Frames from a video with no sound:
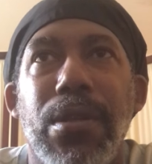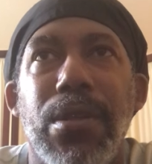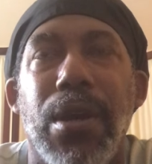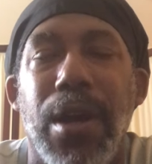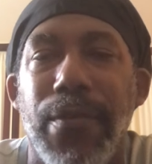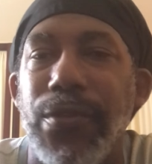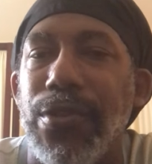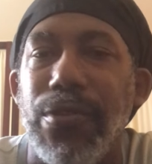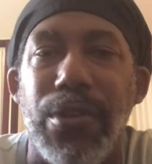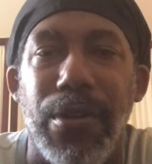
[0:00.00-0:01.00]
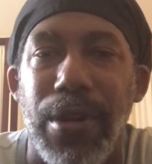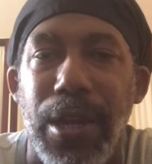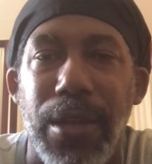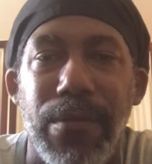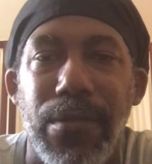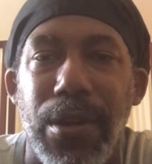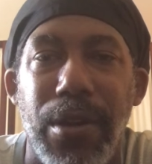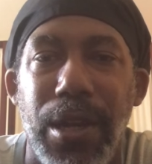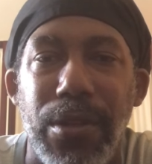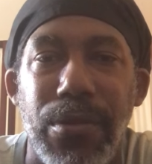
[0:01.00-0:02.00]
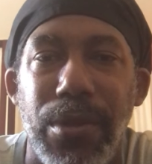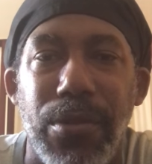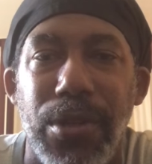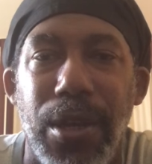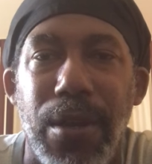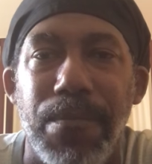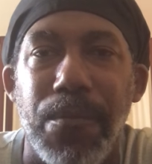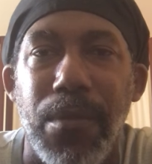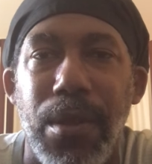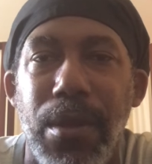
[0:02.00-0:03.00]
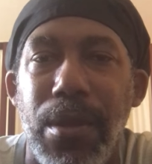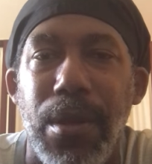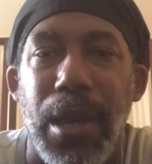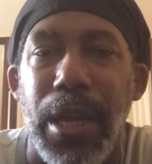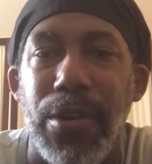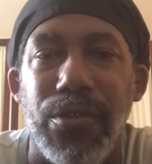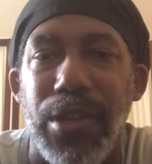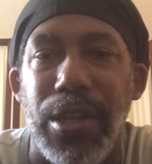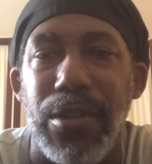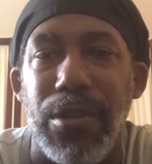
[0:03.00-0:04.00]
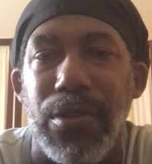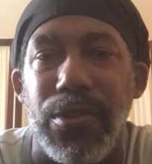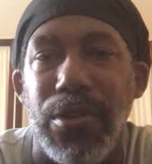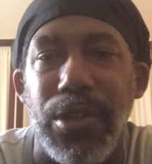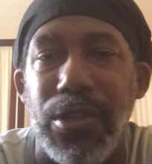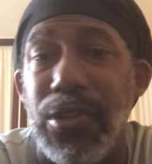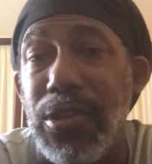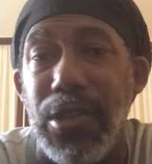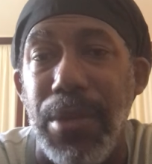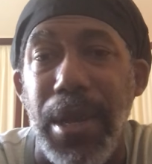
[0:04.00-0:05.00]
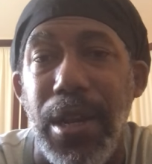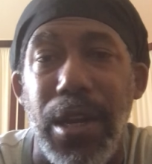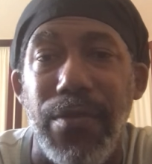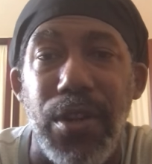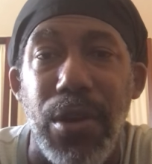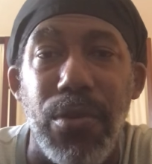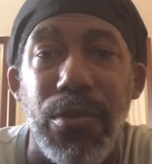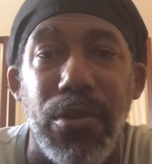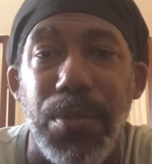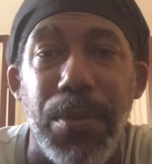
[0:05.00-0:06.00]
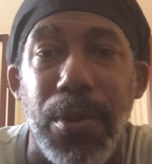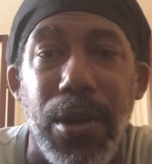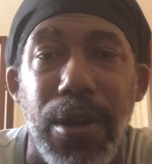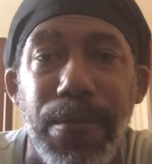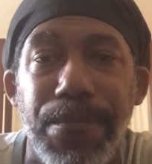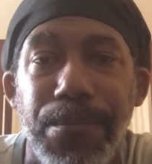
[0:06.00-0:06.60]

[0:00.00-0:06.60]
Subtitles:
the officers that are not doing their job. I understand that there are certain instances they may not even know who those people are.